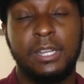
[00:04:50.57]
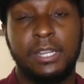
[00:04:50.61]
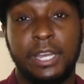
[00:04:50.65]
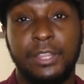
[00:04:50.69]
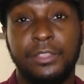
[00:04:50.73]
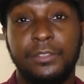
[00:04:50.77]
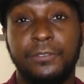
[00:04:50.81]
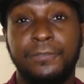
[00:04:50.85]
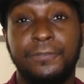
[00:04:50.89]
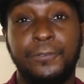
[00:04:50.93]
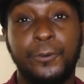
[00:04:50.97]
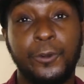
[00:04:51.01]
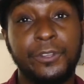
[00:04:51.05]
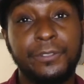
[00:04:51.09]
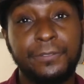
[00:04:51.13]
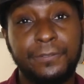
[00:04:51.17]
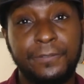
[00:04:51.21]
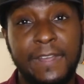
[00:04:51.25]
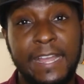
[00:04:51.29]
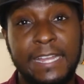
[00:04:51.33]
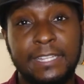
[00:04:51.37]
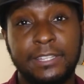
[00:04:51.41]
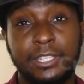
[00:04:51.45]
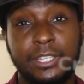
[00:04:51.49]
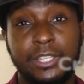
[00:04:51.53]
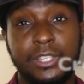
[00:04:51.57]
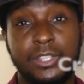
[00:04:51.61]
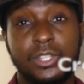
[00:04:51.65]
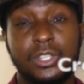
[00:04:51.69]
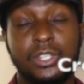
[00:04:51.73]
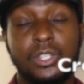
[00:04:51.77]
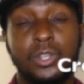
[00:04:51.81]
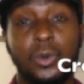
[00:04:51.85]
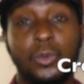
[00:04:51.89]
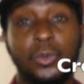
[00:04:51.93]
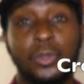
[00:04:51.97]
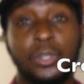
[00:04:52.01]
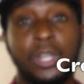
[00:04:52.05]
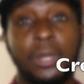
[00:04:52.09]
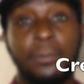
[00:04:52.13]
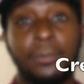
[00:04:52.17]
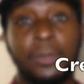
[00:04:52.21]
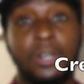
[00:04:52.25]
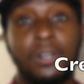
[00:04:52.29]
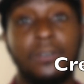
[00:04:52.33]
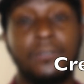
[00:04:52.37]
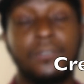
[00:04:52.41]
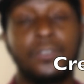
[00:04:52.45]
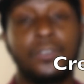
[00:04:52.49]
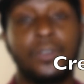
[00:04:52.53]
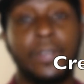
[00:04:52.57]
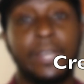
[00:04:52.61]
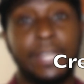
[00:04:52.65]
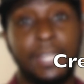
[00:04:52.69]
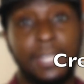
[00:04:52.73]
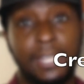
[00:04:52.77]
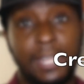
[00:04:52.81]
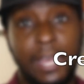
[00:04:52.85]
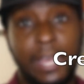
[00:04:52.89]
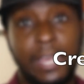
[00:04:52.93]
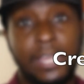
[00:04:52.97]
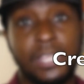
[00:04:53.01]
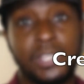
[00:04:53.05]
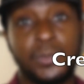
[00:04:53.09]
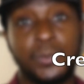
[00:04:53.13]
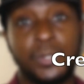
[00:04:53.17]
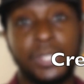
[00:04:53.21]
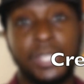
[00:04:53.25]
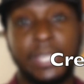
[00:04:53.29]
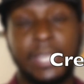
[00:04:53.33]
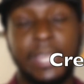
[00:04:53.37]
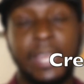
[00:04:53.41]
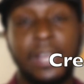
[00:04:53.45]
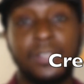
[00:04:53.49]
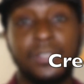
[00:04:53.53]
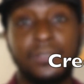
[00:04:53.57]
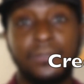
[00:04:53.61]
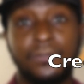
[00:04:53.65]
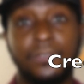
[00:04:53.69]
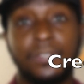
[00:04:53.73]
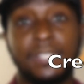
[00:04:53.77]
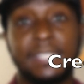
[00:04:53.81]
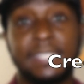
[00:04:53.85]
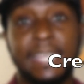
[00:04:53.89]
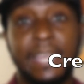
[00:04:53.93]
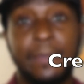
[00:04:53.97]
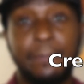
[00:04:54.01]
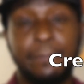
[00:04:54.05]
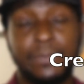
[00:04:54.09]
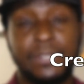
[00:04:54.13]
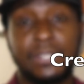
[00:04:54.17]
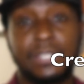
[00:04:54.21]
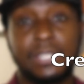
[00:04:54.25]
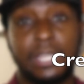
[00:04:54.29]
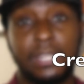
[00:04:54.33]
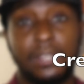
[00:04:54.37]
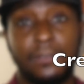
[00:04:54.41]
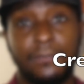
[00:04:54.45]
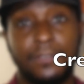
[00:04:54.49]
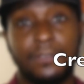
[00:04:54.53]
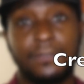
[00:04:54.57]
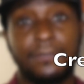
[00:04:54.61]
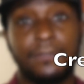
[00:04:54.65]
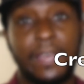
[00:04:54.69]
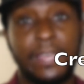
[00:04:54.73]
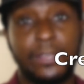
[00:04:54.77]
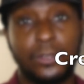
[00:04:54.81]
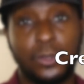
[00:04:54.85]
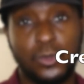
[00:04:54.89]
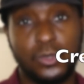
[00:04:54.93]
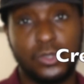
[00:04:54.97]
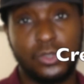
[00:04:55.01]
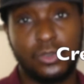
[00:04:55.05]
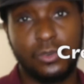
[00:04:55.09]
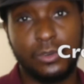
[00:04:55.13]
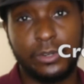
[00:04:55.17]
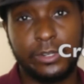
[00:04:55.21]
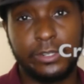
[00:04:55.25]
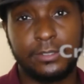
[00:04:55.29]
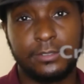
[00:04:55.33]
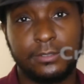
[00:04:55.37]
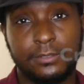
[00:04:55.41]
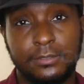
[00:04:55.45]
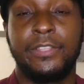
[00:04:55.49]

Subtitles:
Now, the fourth factor is the total number of credit lines, which accounts for 10% of your FICO score.